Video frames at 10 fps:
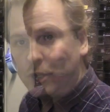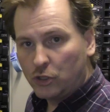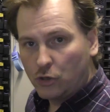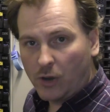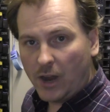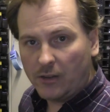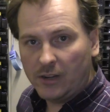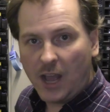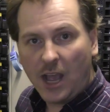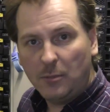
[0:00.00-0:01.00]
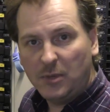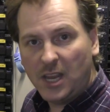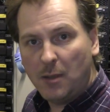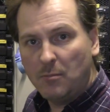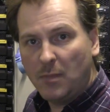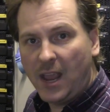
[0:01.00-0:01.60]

Took out an IMM